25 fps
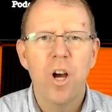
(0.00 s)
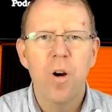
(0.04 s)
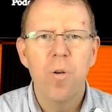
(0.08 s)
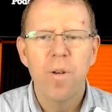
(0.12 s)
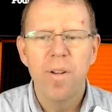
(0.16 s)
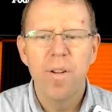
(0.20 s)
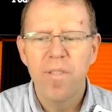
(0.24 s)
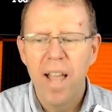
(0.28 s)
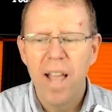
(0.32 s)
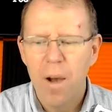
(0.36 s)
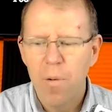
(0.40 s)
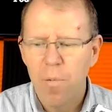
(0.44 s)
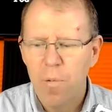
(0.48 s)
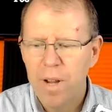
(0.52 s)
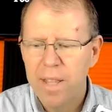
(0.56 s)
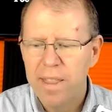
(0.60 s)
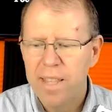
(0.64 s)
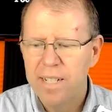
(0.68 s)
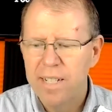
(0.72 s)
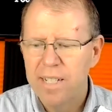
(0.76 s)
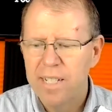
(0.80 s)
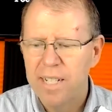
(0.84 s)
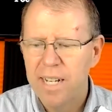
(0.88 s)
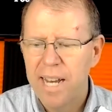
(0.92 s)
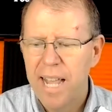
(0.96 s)
We've got with
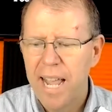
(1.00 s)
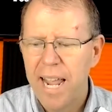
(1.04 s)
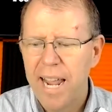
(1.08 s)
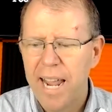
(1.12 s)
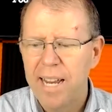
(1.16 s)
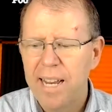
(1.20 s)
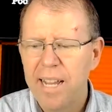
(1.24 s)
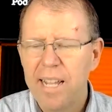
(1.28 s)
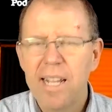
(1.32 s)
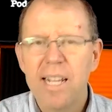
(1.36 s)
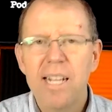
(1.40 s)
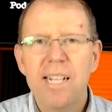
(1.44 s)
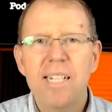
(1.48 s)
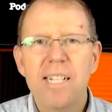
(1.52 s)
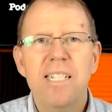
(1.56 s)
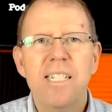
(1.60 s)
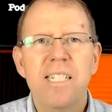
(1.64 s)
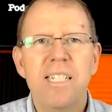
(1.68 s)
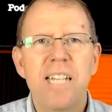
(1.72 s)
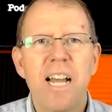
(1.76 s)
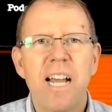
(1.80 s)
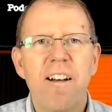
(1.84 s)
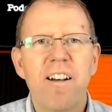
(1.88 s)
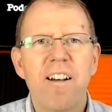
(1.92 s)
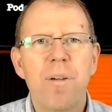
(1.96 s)
us today,
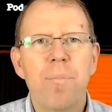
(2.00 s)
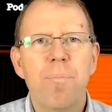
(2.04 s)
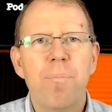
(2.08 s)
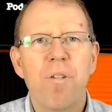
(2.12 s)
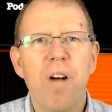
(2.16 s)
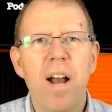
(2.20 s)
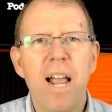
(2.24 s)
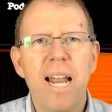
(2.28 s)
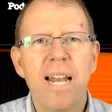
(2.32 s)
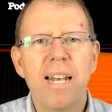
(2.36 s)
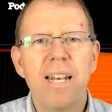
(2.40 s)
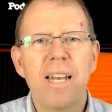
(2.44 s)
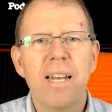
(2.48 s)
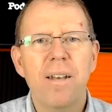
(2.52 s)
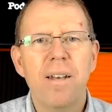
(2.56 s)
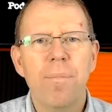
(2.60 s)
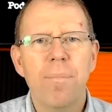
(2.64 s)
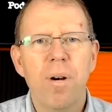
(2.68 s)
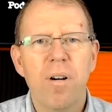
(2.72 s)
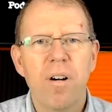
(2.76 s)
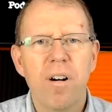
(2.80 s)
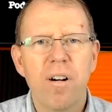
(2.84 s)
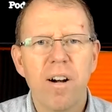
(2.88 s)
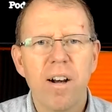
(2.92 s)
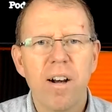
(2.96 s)
Sarah
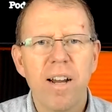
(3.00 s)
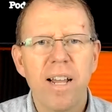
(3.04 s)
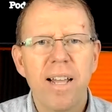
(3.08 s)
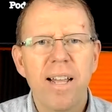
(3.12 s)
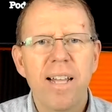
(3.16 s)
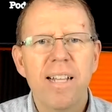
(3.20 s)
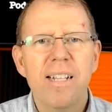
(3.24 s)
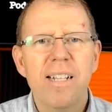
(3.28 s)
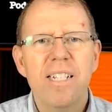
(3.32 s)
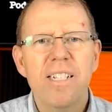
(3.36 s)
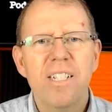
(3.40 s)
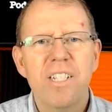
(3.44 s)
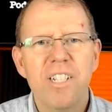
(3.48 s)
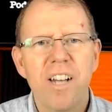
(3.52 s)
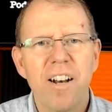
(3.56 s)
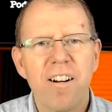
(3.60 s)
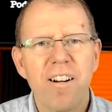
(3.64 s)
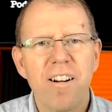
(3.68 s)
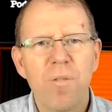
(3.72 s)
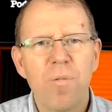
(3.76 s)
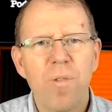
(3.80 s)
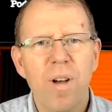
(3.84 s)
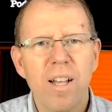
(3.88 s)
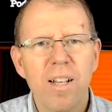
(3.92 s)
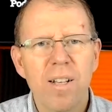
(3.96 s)
Brandenberger. Sarah,
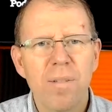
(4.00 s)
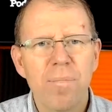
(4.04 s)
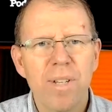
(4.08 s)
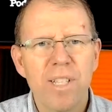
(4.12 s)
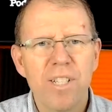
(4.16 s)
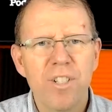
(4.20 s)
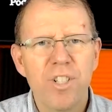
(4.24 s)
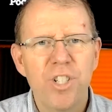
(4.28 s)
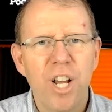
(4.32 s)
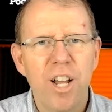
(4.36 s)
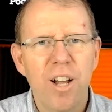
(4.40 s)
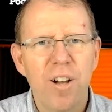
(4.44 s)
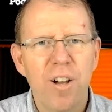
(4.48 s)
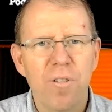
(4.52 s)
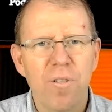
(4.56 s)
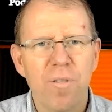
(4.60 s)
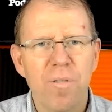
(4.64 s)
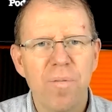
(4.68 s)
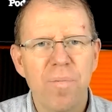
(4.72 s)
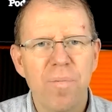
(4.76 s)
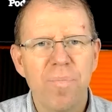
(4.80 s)
welcome to the show.